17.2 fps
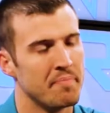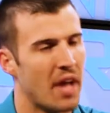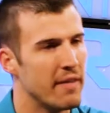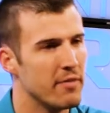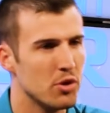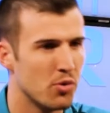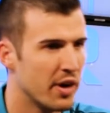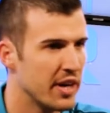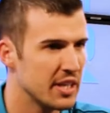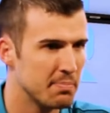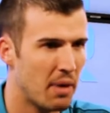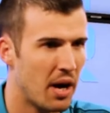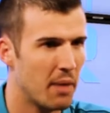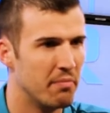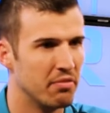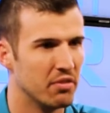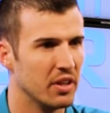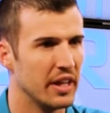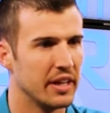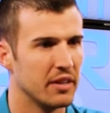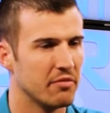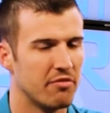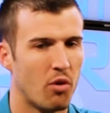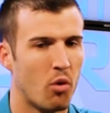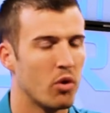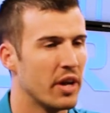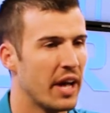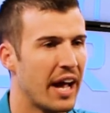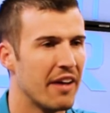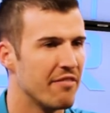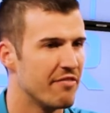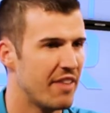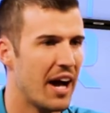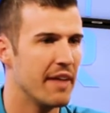I've used Radius Bob for like
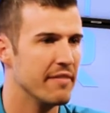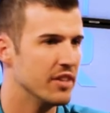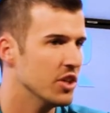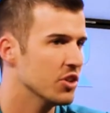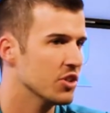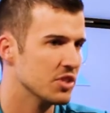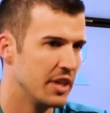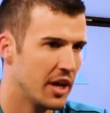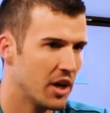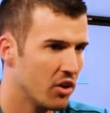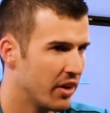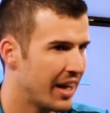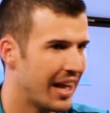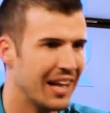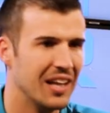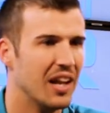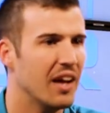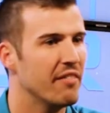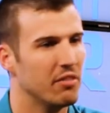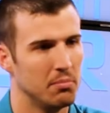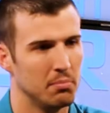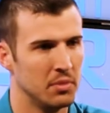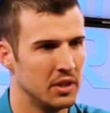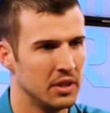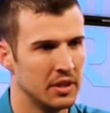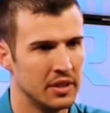4.5, 5 years now, and I love them.